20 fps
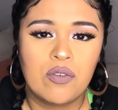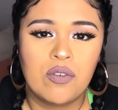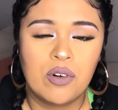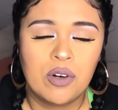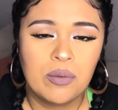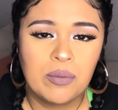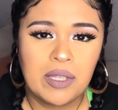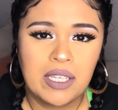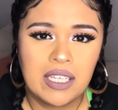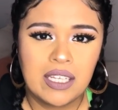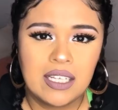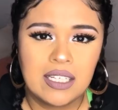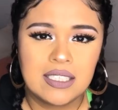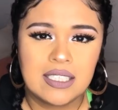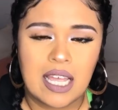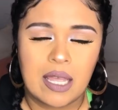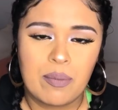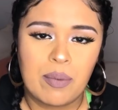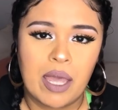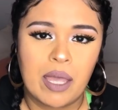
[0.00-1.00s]
for me,
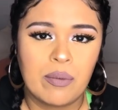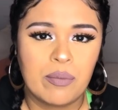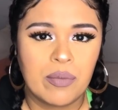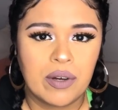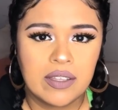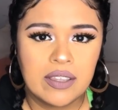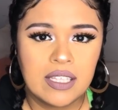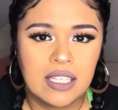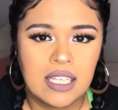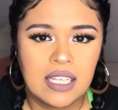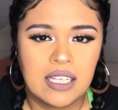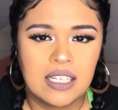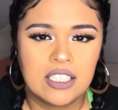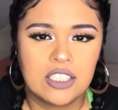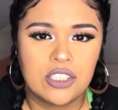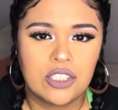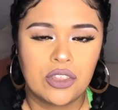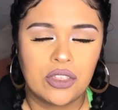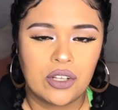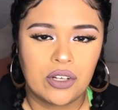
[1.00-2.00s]
because I pay monthly,
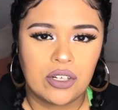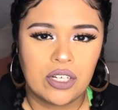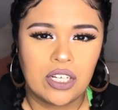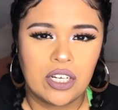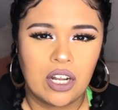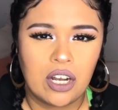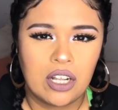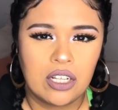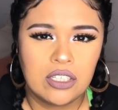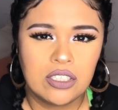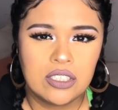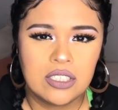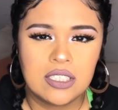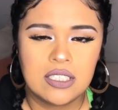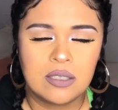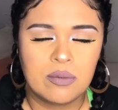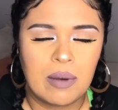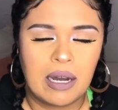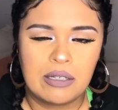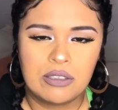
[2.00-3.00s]
is $30.
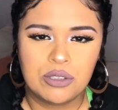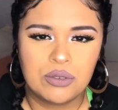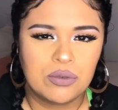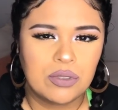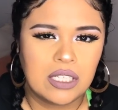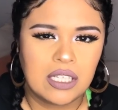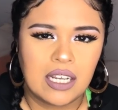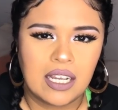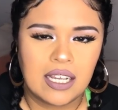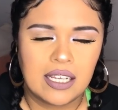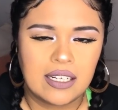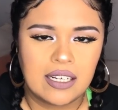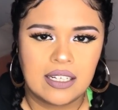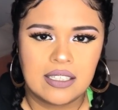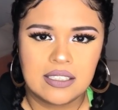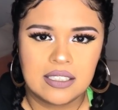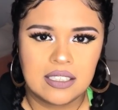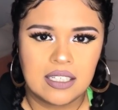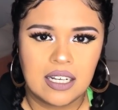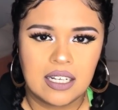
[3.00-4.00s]
It's about
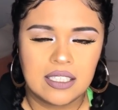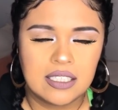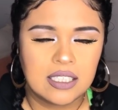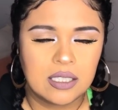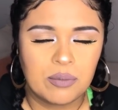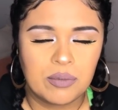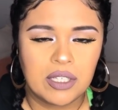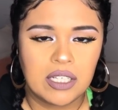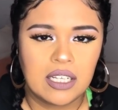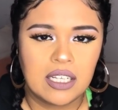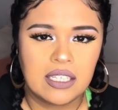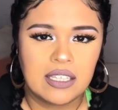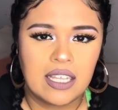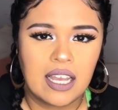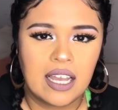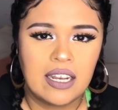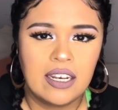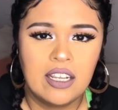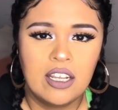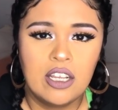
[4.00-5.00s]
$29.99, something like
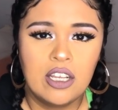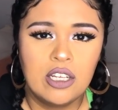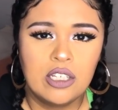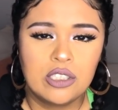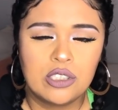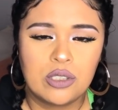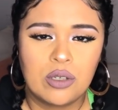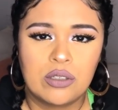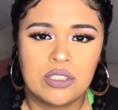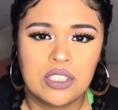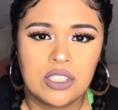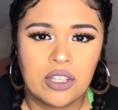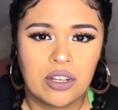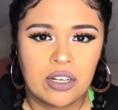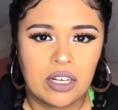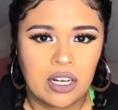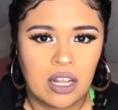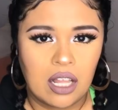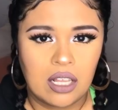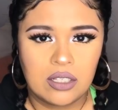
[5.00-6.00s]
that. So it's
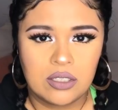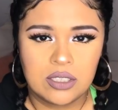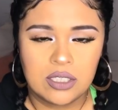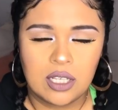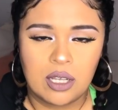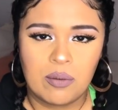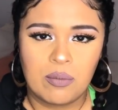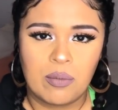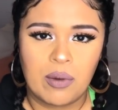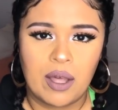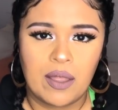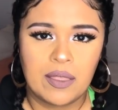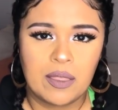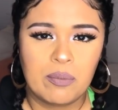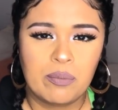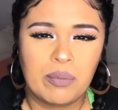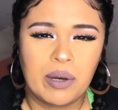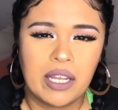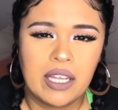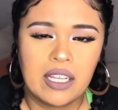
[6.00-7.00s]
$30 a month.
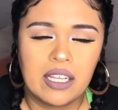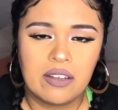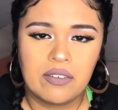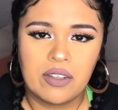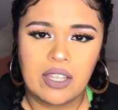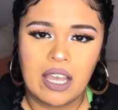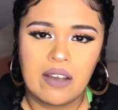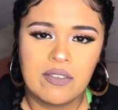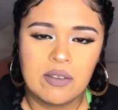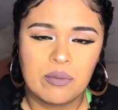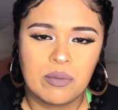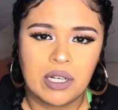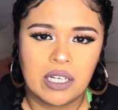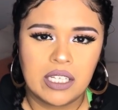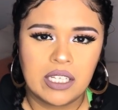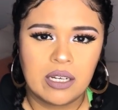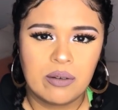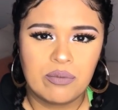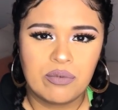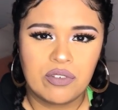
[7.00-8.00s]
But if you have the
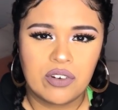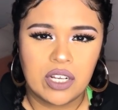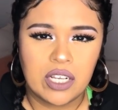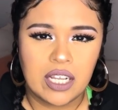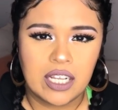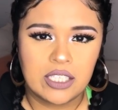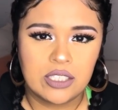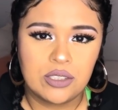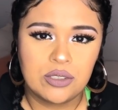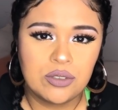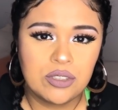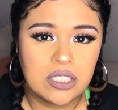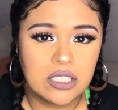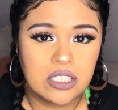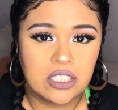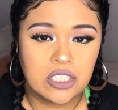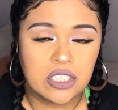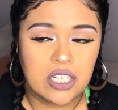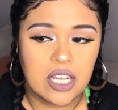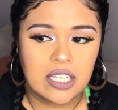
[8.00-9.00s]
money up front, I do
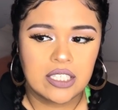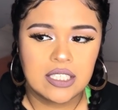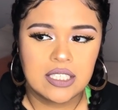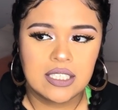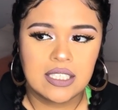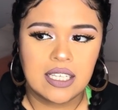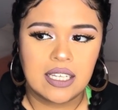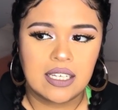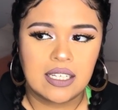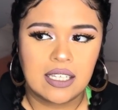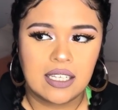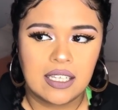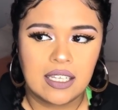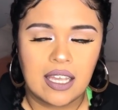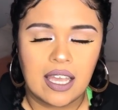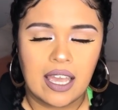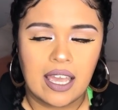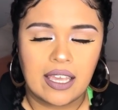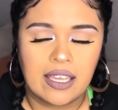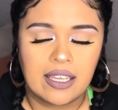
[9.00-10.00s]
suggest getting